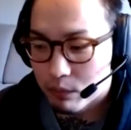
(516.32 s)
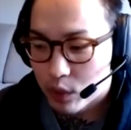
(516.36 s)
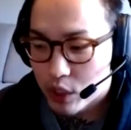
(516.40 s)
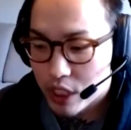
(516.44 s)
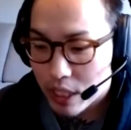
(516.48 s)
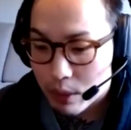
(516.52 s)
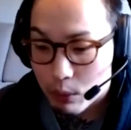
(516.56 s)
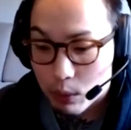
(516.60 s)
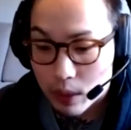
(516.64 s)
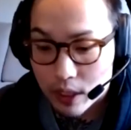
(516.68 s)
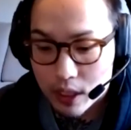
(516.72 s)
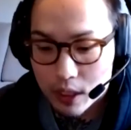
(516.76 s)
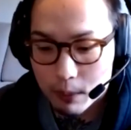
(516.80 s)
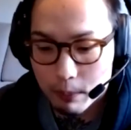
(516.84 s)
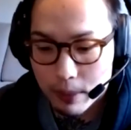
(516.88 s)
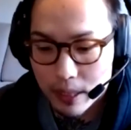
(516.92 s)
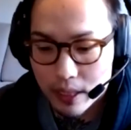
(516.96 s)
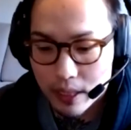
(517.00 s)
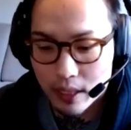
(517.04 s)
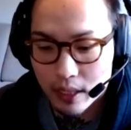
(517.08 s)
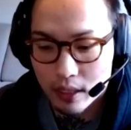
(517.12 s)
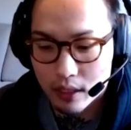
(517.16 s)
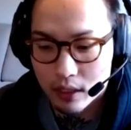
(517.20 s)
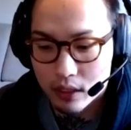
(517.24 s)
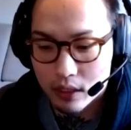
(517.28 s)
generally
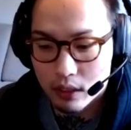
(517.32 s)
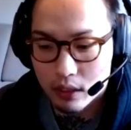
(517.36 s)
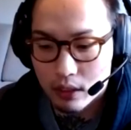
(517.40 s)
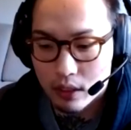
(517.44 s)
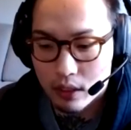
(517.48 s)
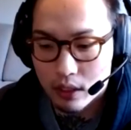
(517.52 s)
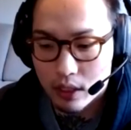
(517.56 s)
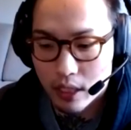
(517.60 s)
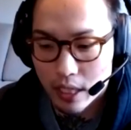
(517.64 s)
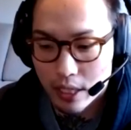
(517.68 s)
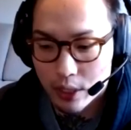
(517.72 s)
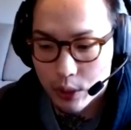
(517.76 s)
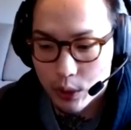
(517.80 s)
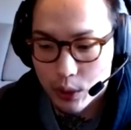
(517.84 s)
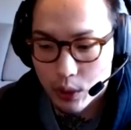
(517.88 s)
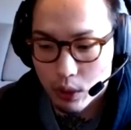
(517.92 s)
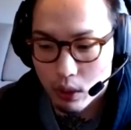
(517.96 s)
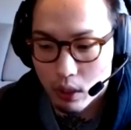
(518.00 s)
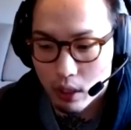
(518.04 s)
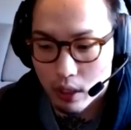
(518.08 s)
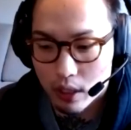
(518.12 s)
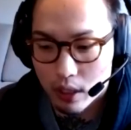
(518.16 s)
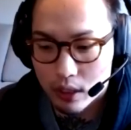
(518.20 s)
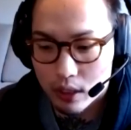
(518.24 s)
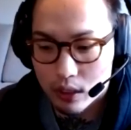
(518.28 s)
speaking, texture
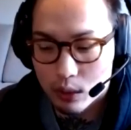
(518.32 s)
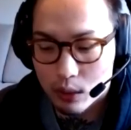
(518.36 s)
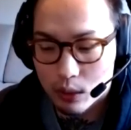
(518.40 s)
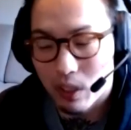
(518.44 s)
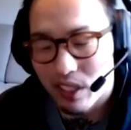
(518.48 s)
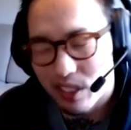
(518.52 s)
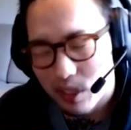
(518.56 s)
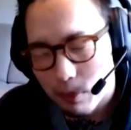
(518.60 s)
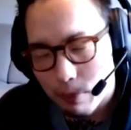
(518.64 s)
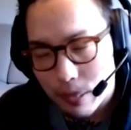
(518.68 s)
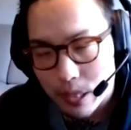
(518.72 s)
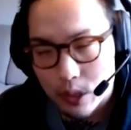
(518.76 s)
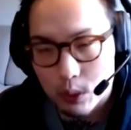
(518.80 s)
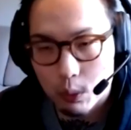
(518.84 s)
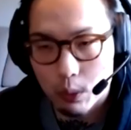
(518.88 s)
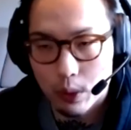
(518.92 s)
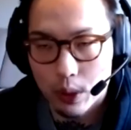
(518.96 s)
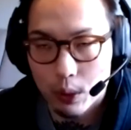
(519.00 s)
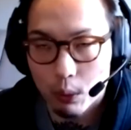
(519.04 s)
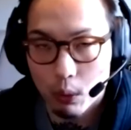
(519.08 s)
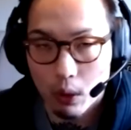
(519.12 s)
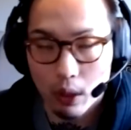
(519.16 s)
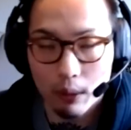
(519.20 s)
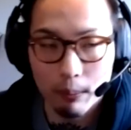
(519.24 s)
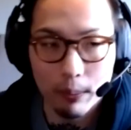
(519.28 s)
artists? Well, it depends where
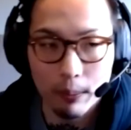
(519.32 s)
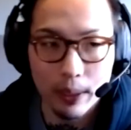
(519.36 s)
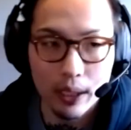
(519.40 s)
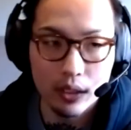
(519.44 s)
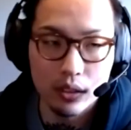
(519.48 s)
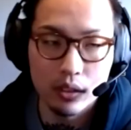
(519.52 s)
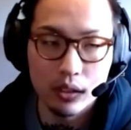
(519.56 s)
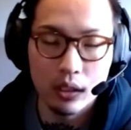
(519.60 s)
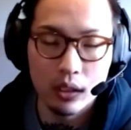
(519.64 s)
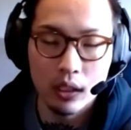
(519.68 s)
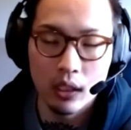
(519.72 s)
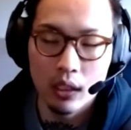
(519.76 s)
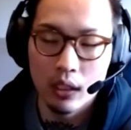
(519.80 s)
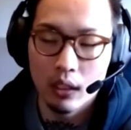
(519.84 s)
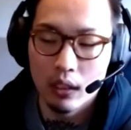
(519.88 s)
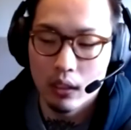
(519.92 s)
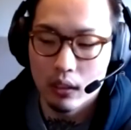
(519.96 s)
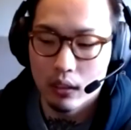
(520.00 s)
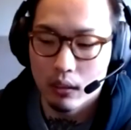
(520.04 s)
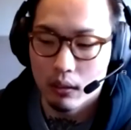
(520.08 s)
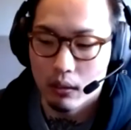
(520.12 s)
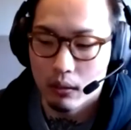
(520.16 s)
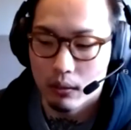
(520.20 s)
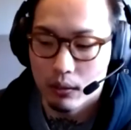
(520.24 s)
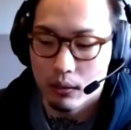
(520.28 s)
you work because
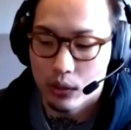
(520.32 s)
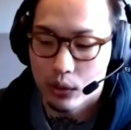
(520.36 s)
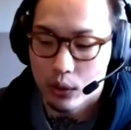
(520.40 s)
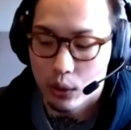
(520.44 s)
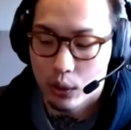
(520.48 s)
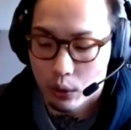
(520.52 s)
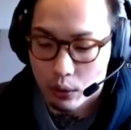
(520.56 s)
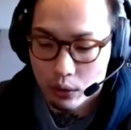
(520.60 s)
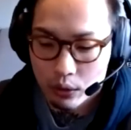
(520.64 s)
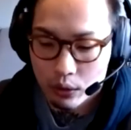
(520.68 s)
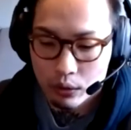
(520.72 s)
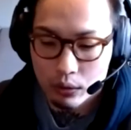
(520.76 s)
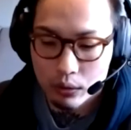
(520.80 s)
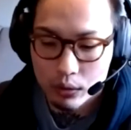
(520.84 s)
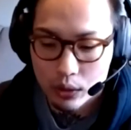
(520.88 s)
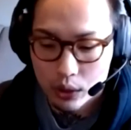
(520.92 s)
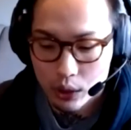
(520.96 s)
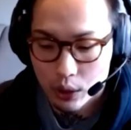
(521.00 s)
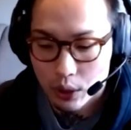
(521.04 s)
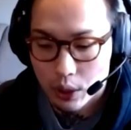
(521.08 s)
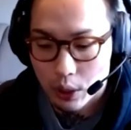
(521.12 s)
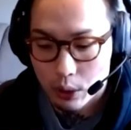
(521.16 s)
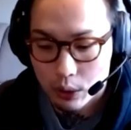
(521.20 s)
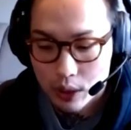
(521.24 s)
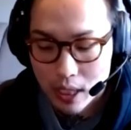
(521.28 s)
certain
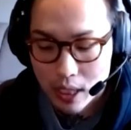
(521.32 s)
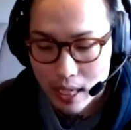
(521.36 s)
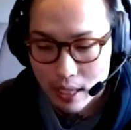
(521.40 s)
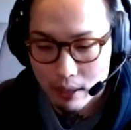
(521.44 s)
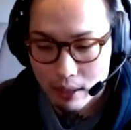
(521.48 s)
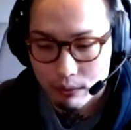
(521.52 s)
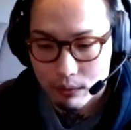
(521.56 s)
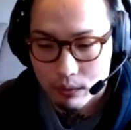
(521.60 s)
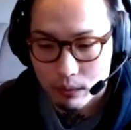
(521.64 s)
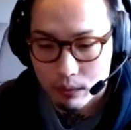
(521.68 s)
studios have